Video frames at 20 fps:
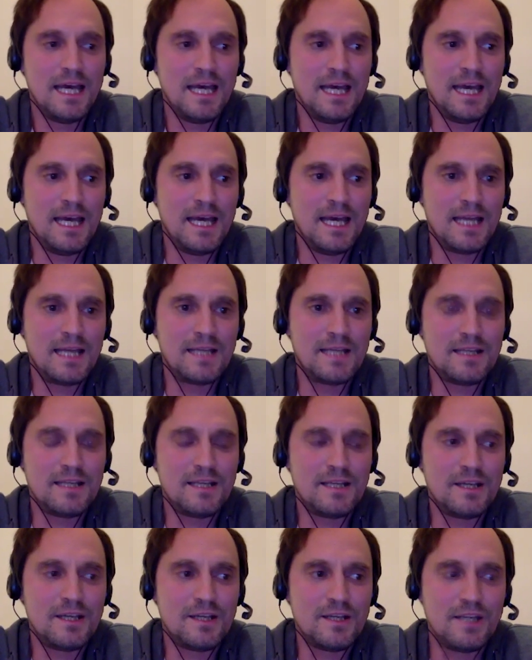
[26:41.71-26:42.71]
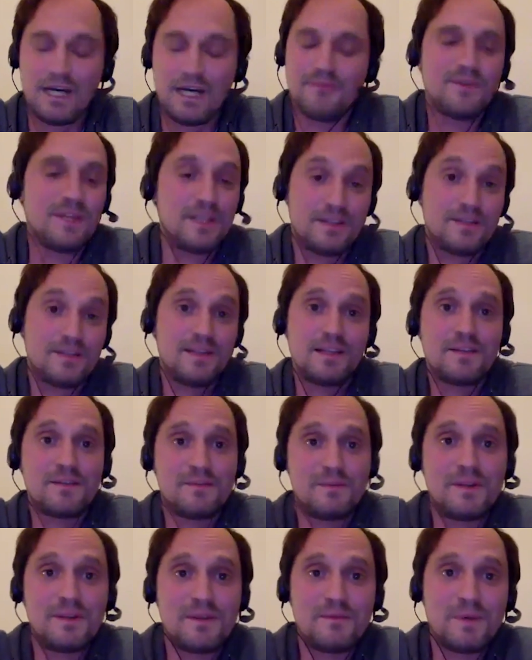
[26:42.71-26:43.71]
And yeah, that's
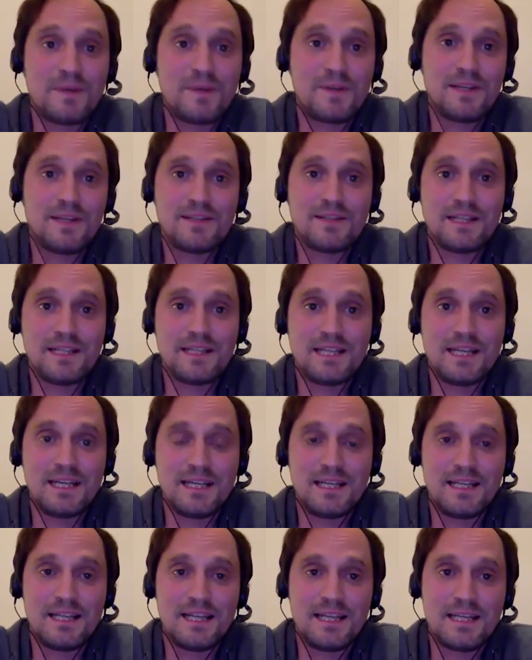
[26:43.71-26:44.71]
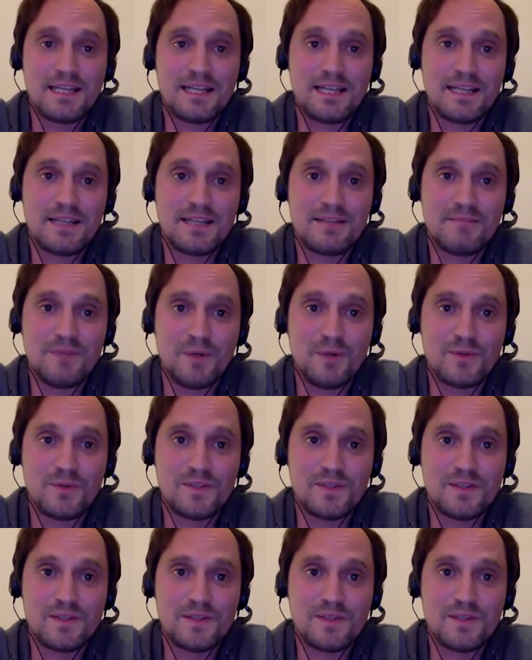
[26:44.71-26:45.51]
one things that I like the most.